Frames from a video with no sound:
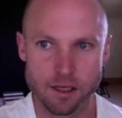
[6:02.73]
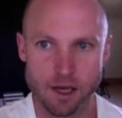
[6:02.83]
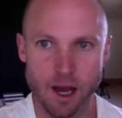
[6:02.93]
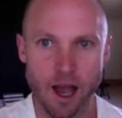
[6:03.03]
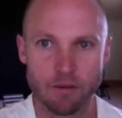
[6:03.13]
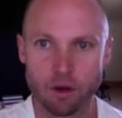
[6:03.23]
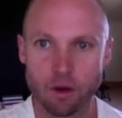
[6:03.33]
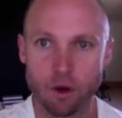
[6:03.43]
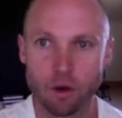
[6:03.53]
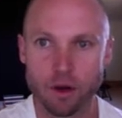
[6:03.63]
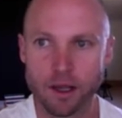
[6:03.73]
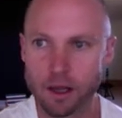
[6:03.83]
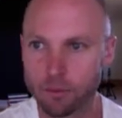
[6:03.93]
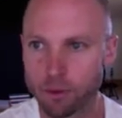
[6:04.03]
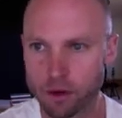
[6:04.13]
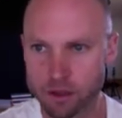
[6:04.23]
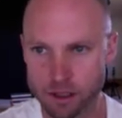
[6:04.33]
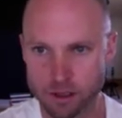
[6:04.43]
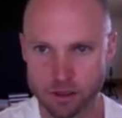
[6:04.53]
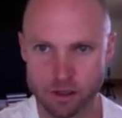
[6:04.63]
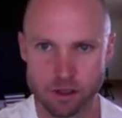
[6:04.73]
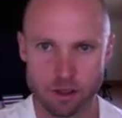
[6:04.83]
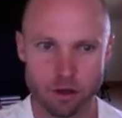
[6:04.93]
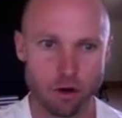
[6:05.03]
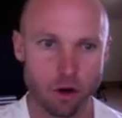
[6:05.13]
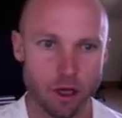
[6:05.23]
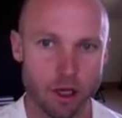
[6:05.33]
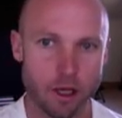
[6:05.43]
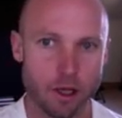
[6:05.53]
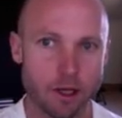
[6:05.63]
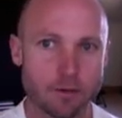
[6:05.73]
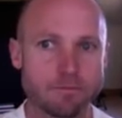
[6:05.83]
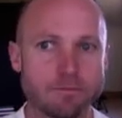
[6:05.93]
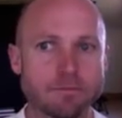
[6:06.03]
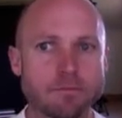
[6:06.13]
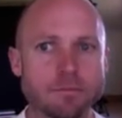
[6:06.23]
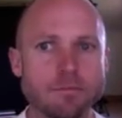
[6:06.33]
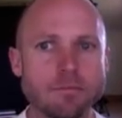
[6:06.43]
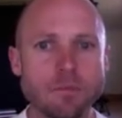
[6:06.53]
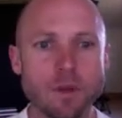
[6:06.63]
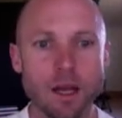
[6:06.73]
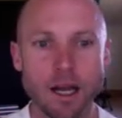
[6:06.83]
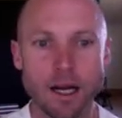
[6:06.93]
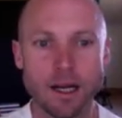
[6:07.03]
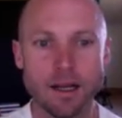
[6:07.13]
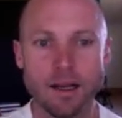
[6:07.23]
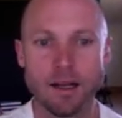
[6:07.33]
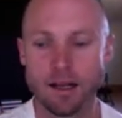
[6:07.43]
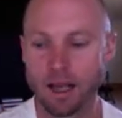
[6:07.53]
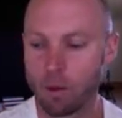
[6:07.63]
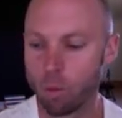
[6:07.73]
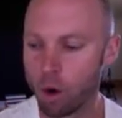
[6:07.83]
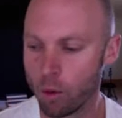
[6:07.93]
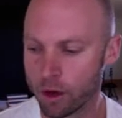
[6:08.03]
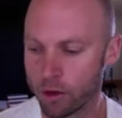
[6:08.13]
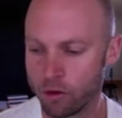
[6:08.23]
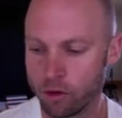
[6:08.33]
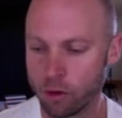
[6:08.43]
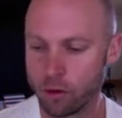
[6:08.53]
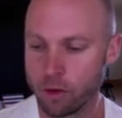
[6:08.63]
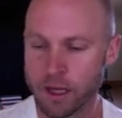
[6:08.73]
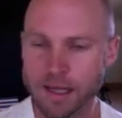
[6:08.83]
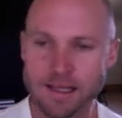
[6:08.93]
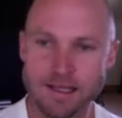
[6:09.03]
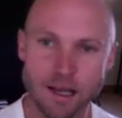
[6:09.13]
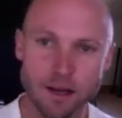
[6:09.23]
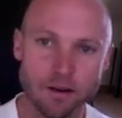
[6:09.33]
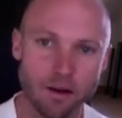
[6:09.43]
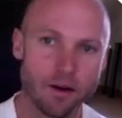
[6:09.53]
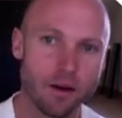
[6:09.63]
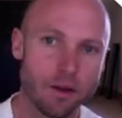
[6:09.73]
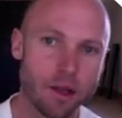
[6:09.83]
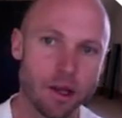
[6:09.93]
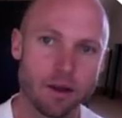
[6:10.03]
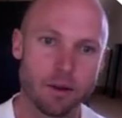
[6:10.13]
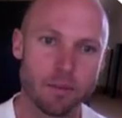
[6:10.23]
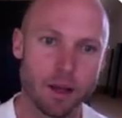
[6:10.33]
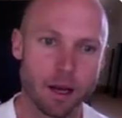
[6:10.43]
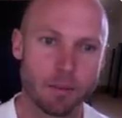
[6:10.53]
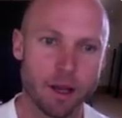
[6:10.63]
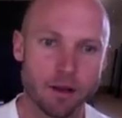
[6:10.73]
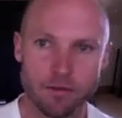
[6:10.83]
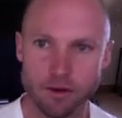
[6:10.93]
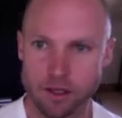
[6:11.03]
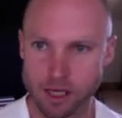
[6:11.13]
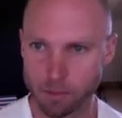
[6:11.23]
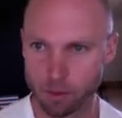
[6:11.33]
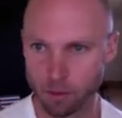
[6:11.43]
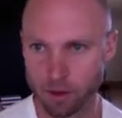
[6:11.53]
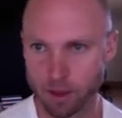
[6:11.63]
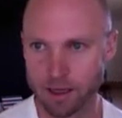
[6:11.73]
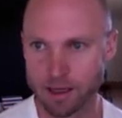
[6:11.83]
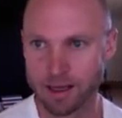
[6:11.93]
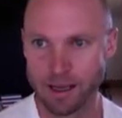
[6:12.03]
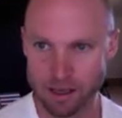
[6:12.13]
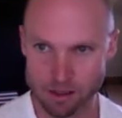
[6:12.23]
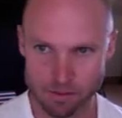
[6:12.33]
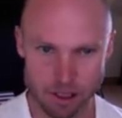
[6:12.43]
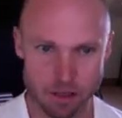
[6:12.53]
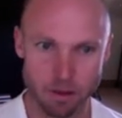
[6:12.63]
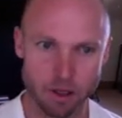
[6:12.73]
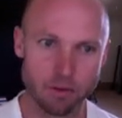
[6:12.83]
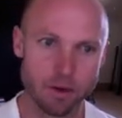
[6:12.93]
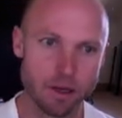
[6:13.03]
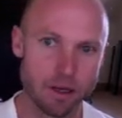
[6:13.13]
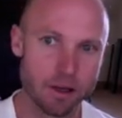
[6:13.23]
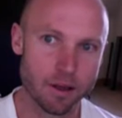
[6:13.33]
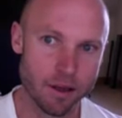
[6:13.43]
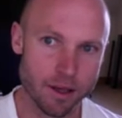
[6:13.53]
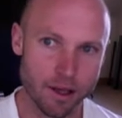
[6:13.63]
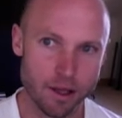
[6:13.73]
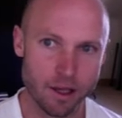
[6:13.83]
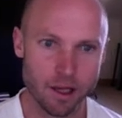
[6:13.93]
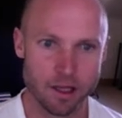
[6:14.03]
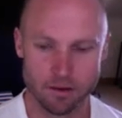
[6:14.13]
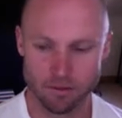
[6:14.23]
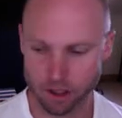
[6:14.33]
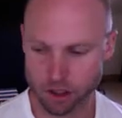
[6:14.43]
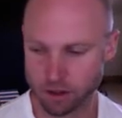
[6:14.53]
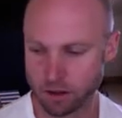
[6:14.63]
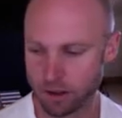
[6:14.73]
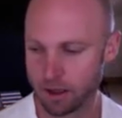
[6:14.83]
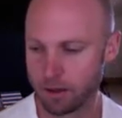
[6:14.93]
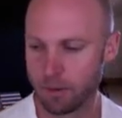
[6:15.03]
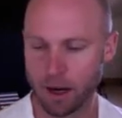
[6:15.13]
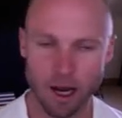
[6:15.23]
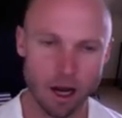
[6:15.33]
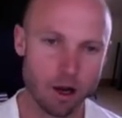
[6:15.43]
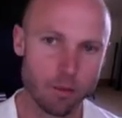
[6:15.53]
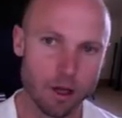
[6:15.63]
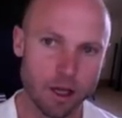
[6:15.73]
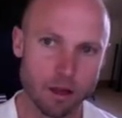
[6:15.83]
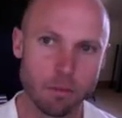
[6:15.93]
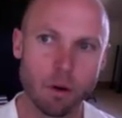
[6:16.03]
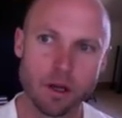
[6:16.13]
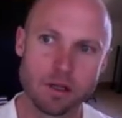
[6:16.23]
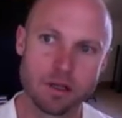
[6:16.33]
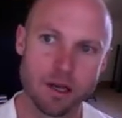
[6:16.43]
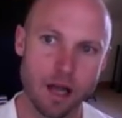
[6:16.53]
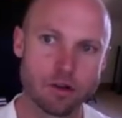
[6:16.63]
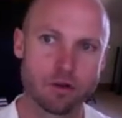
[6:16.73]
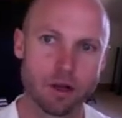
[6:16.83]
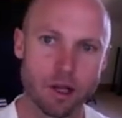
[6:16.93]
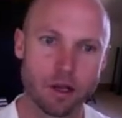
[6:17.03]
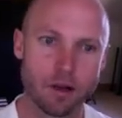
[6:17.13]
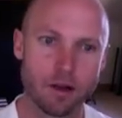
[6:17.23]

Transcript: are having on healing processes, chronic healing, uh, and what we could do instead. I know that the PRP, for example, is meant to be a really healing intervention, but how can we get the body to naturally